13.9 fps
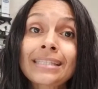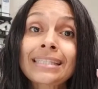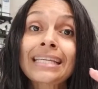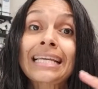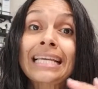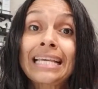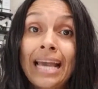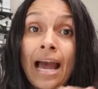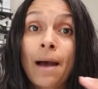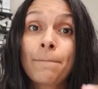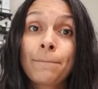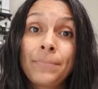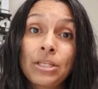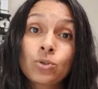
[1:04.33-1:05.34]
the
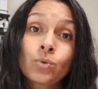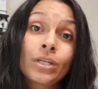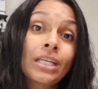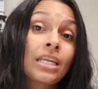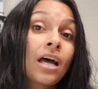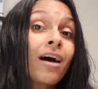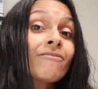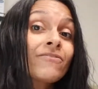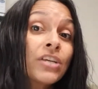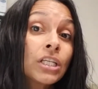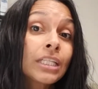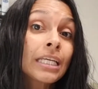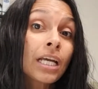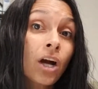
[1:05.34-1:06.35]
gap between not feeling